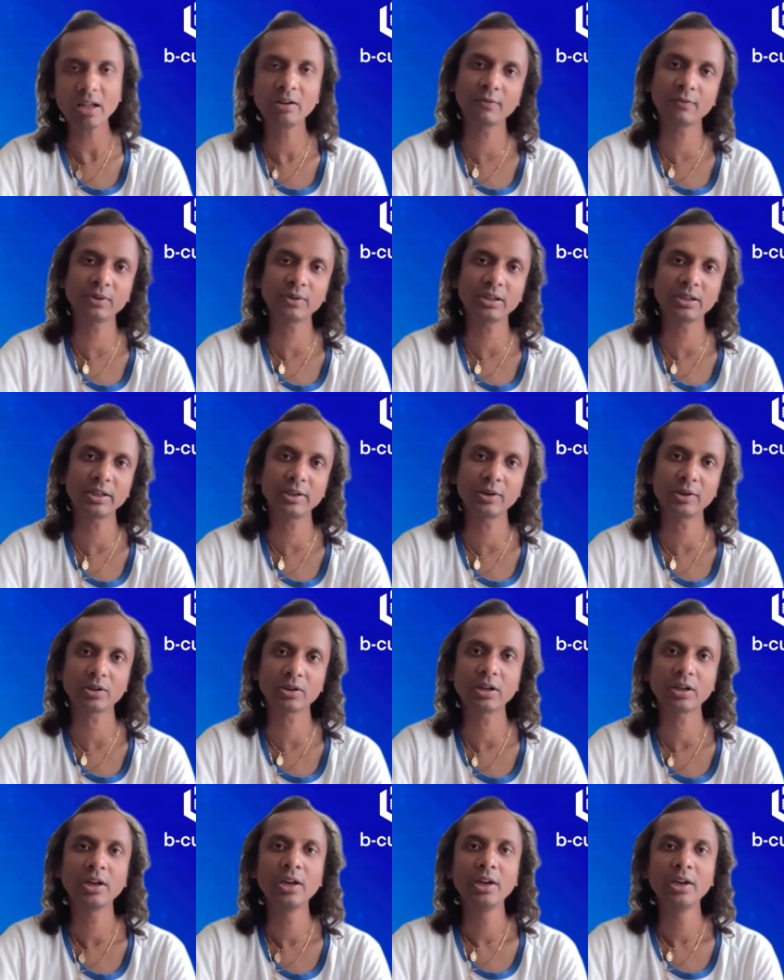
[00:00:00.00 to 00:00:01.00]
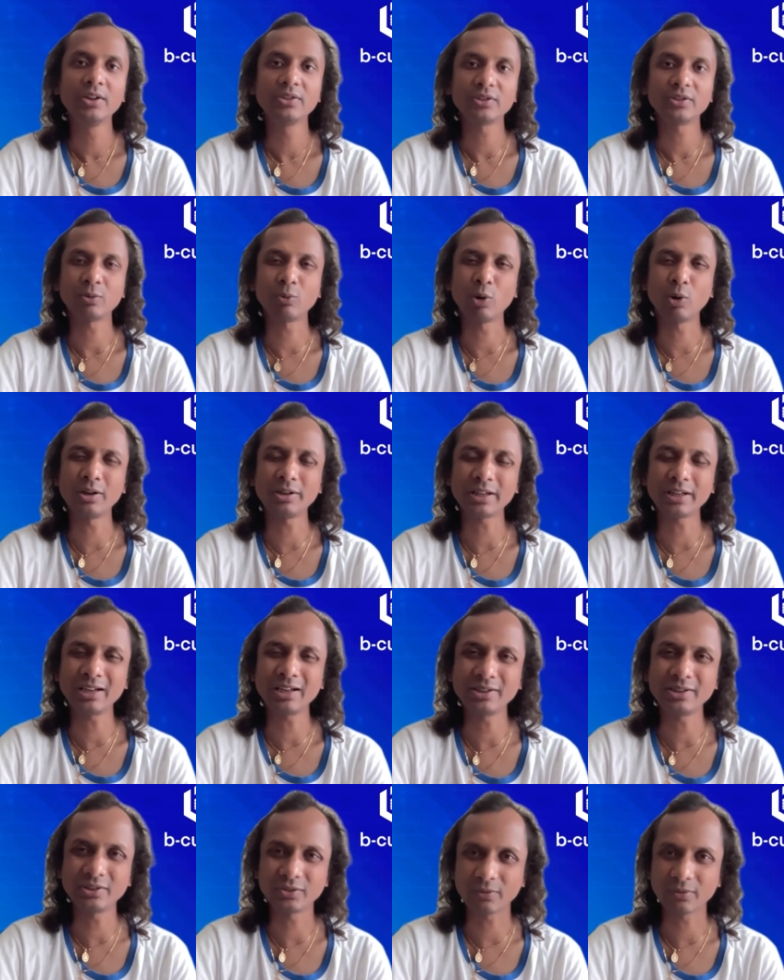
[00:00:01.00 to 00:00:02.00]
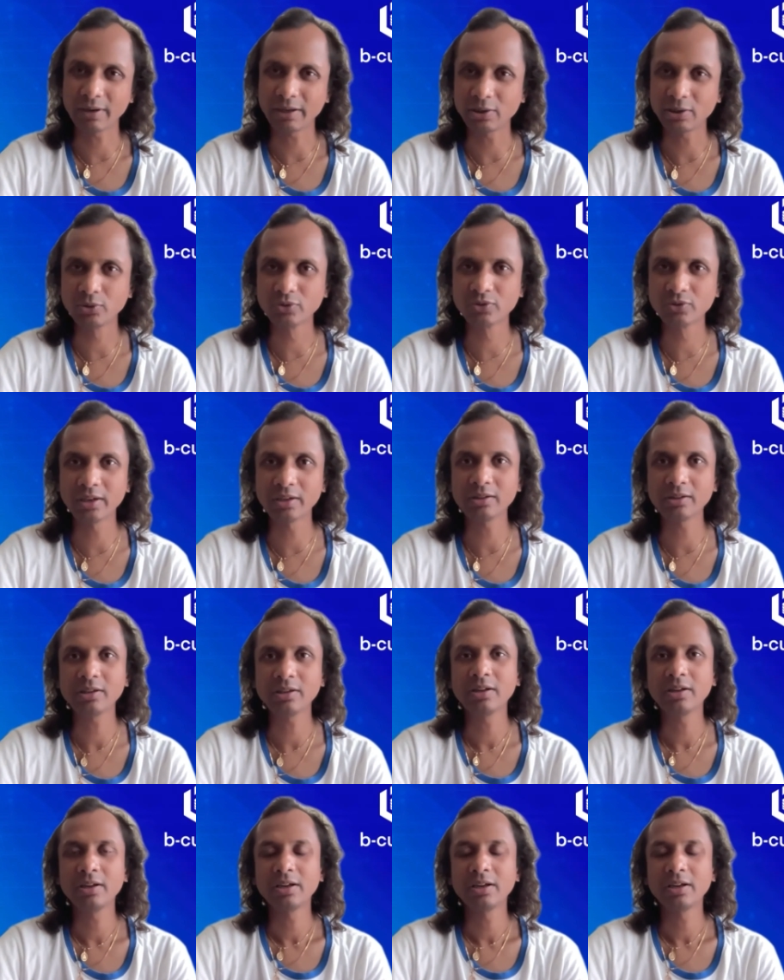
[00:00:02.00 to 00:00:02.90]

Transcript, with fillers: definitely not so the volatility is reducing